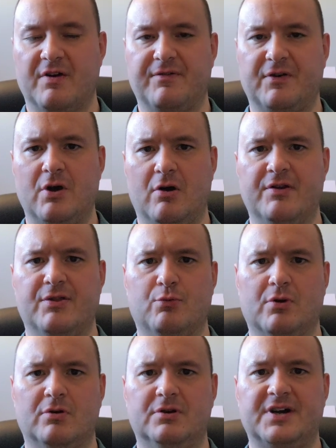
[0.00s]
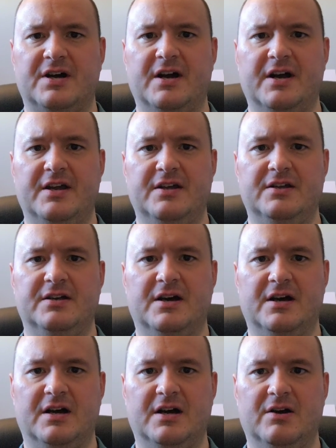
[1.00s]
wherever you are in the world, I
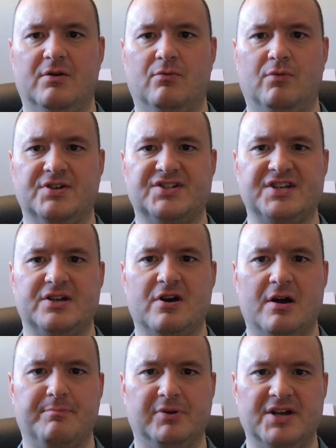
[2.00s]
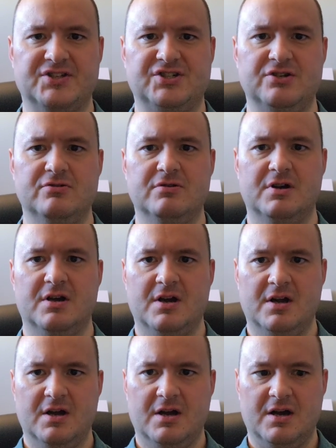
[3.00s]
uh, want to say God bless you.
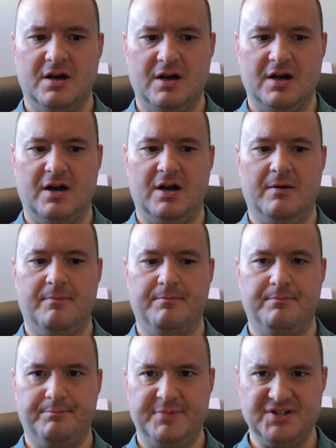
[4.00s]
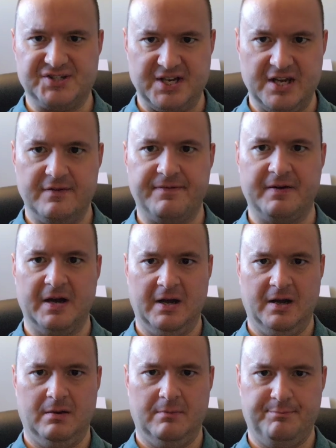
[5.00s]
Um, be safe.
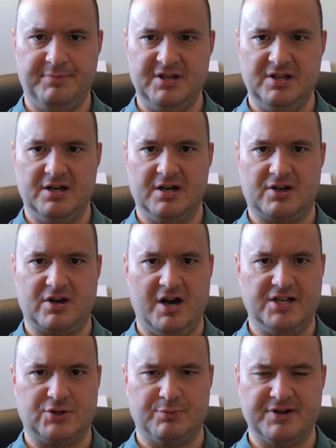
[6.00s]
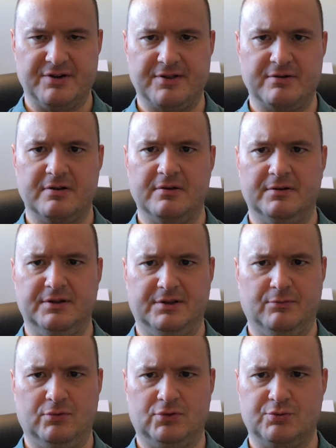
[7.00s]
Be uh, kind to one another.
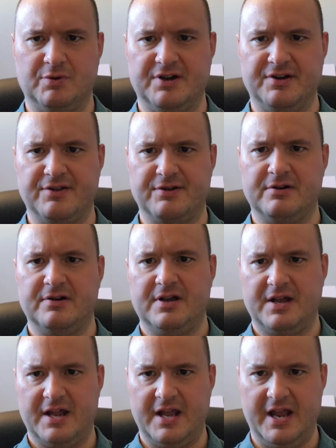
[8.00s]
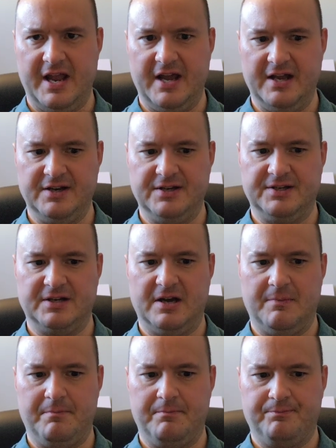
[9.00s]
To one another, and
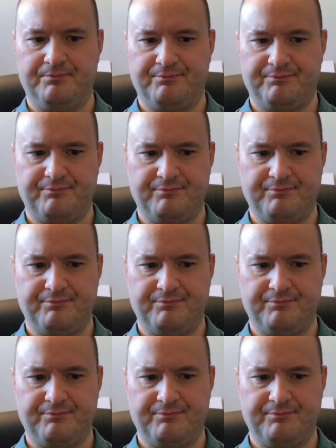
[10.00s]
um,